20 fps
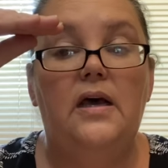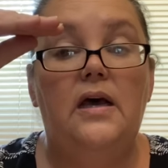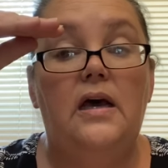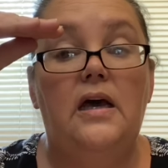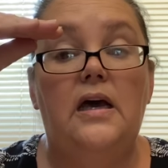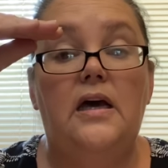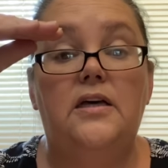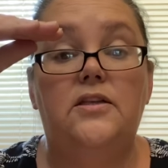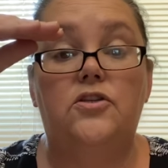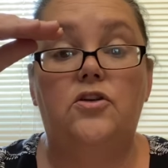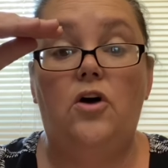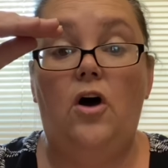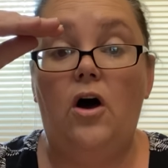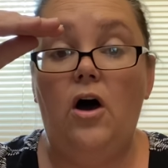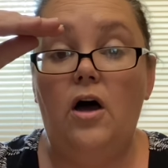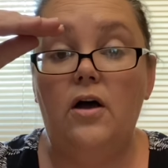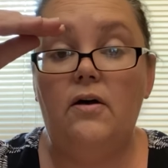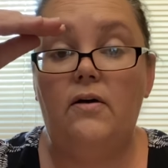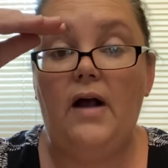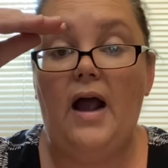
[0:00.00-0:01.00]
It's
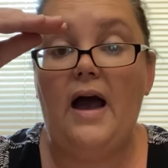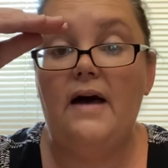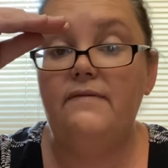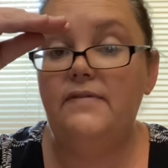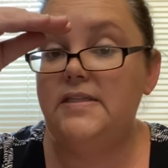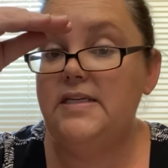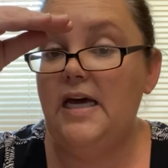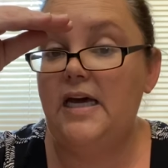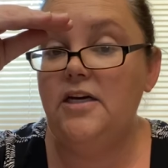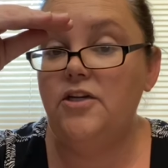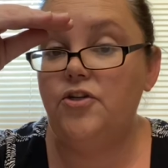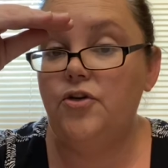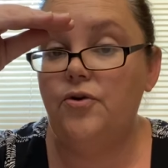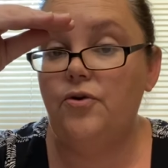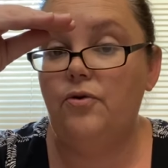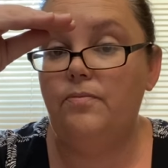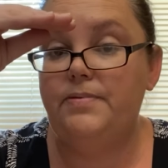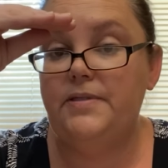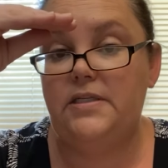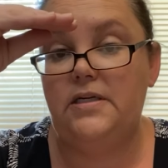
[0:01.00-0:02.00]
called
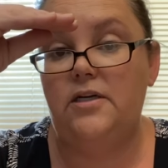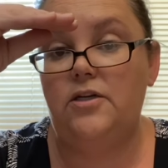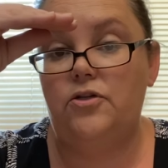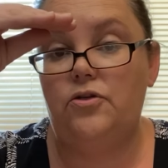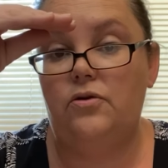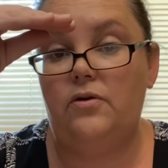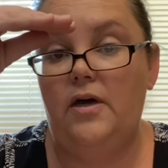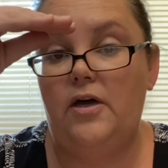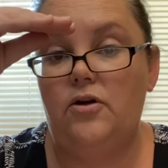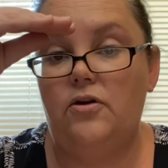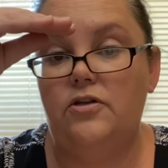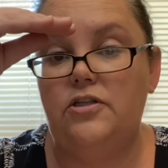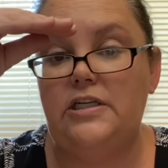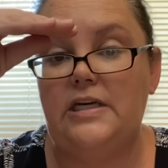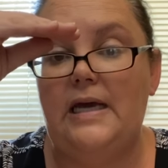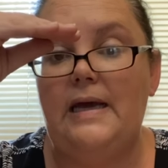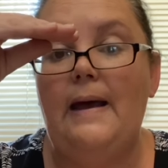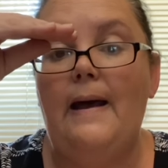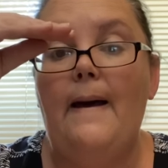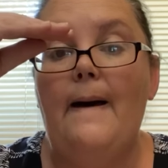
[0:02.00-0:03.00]
gravitational potential
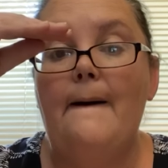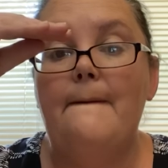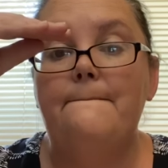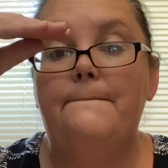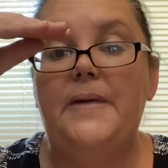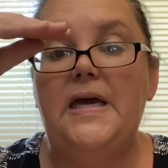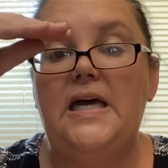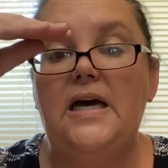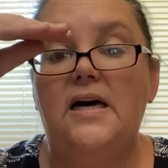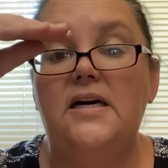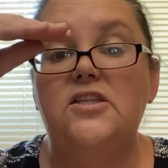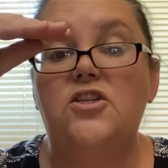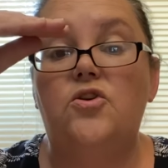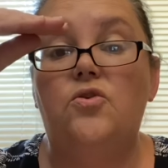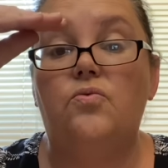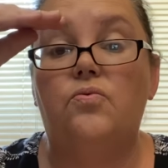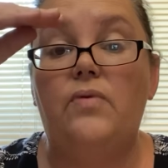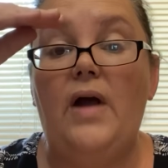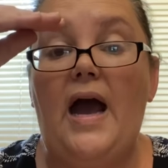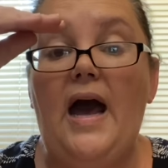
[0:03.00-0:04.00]
energy because
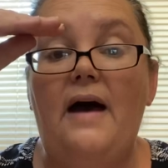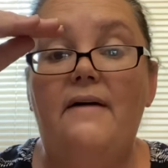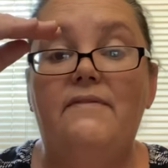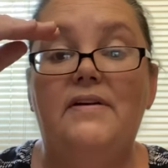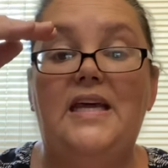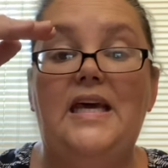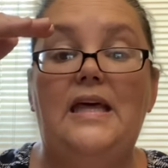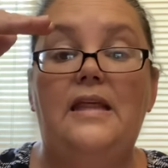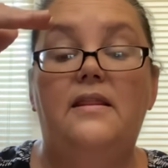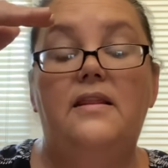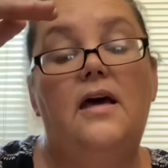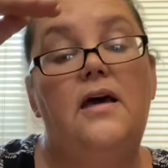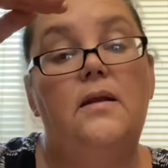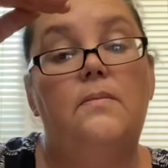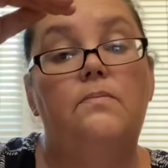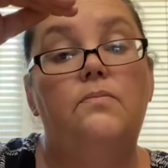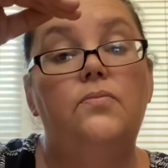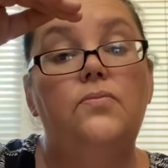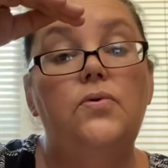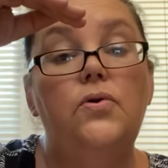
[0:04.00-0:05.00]
gravity
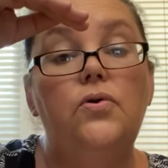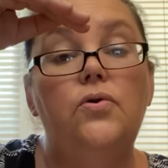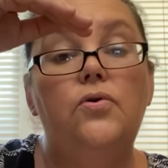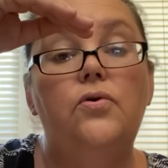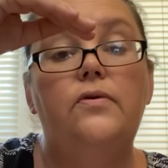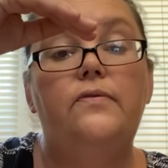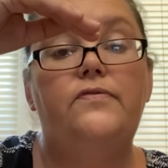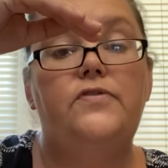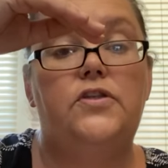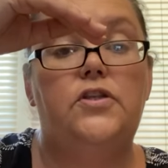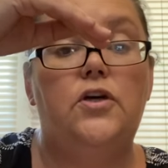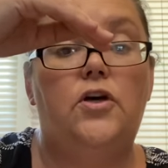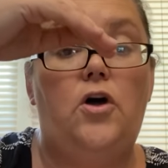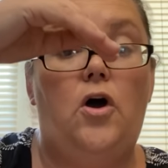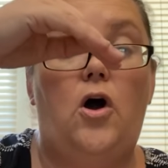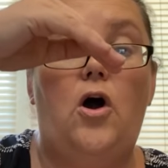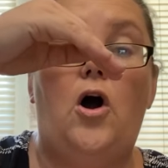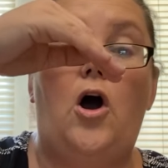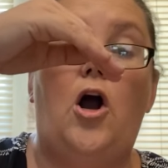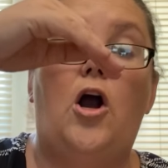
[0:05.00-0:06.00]
then moves the
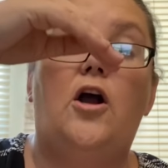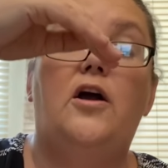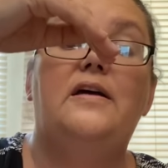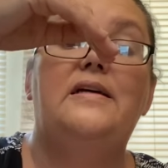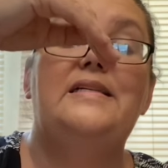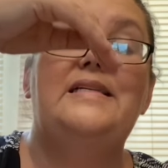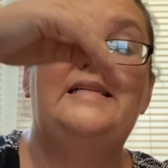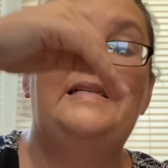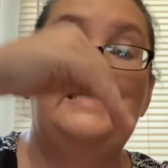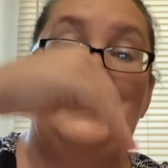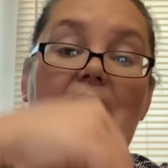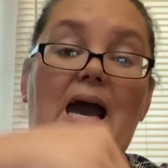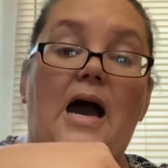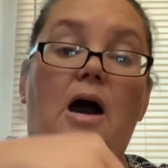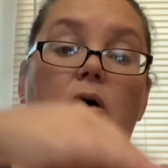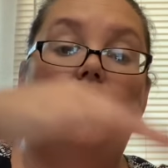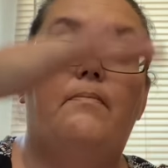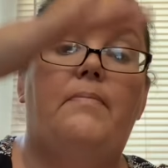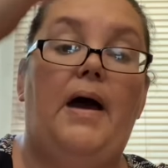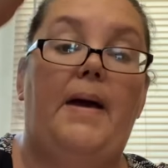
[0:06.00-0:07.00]
car
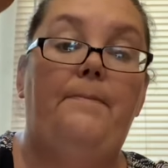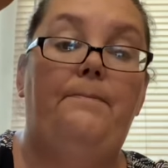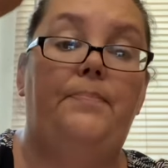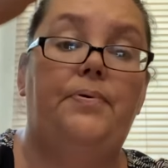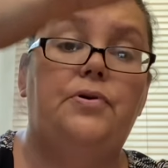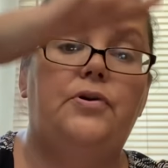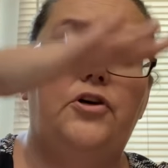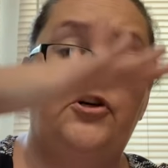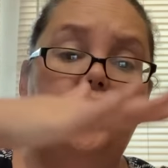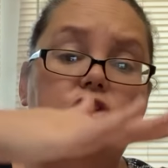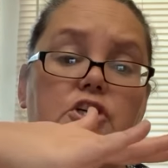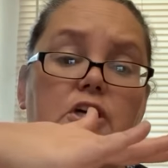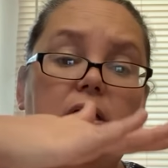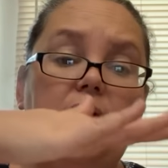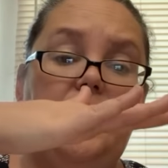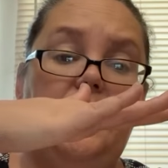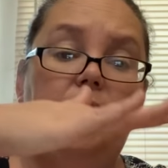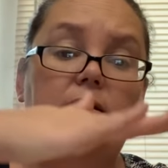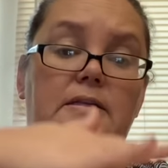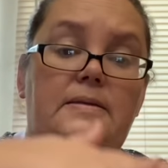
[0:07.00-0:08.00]
down by
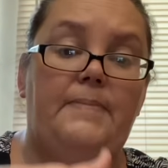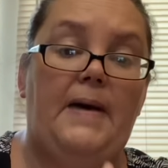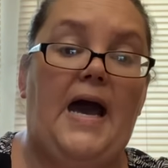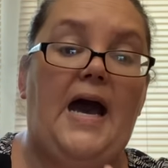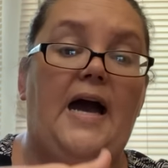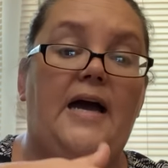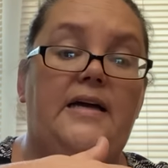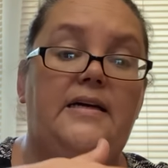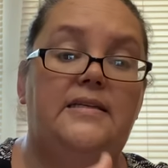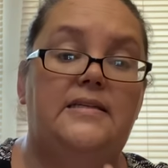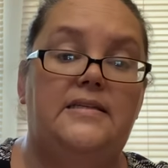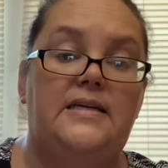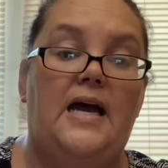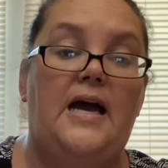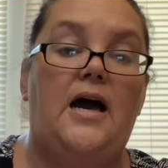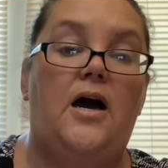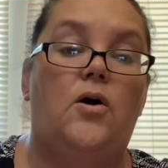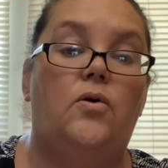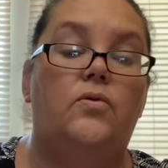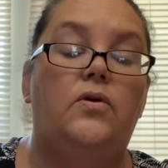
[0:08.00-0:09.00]
pushing it back
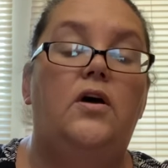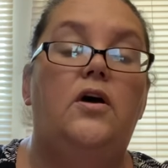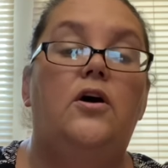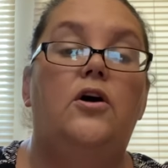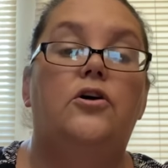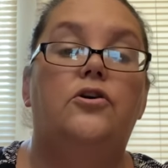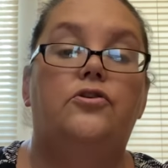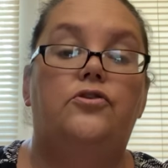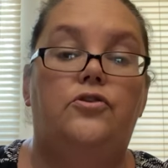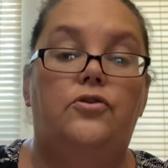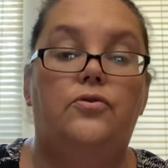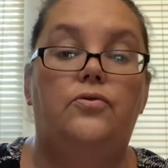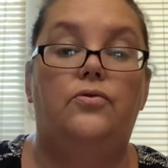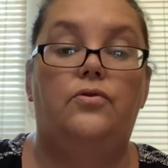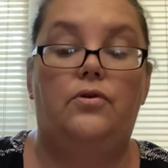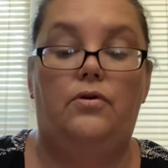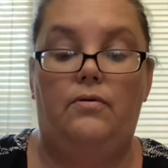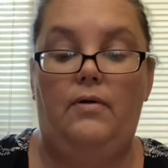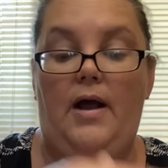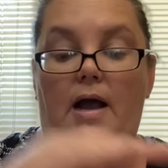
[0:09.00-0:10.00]
down to
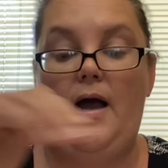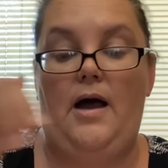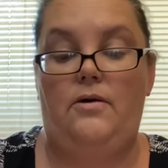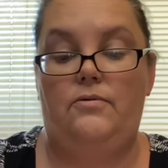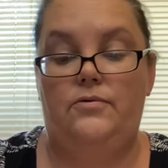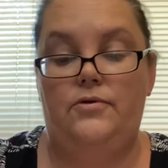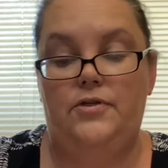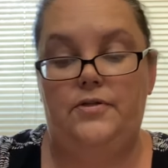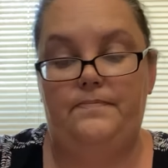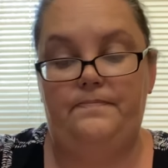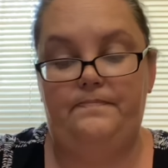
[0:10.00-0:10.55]
the ground.